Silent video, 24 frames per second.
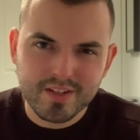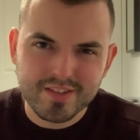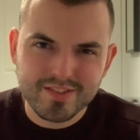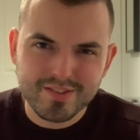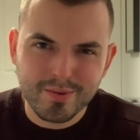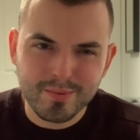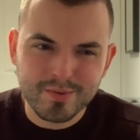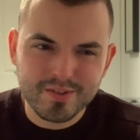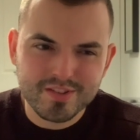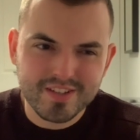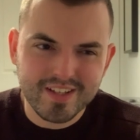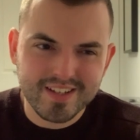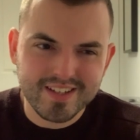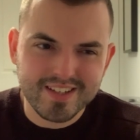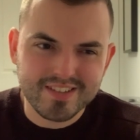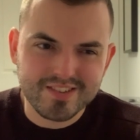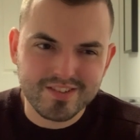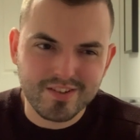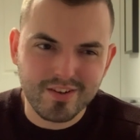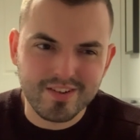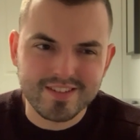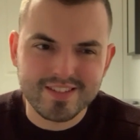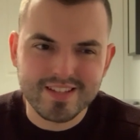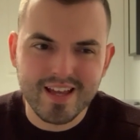It's almost like it's
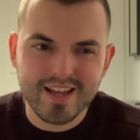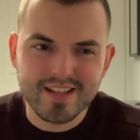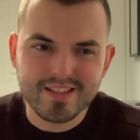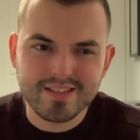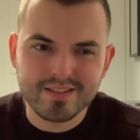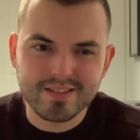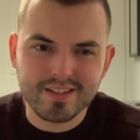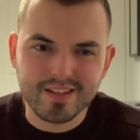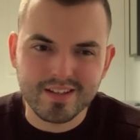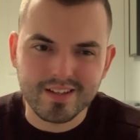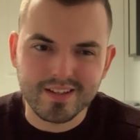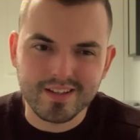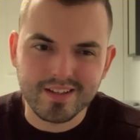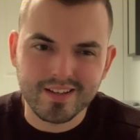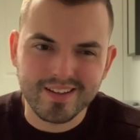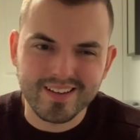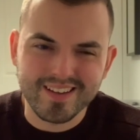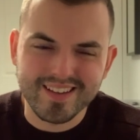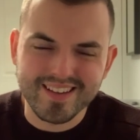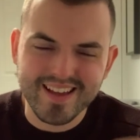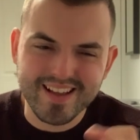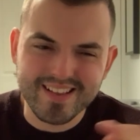got its head's like uh,